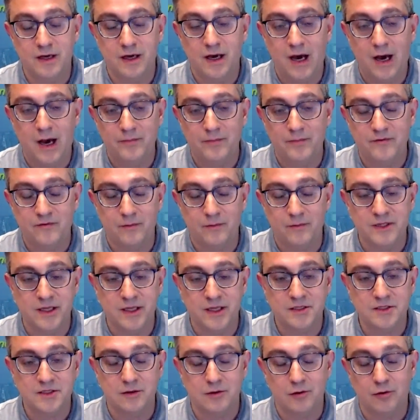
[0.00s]
up from
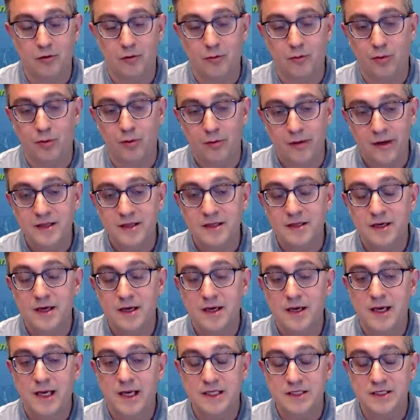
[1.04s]
such a low point
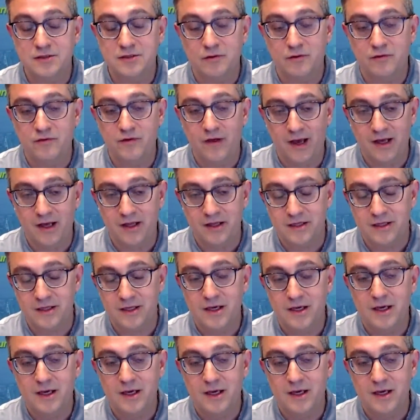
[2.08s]
and so fast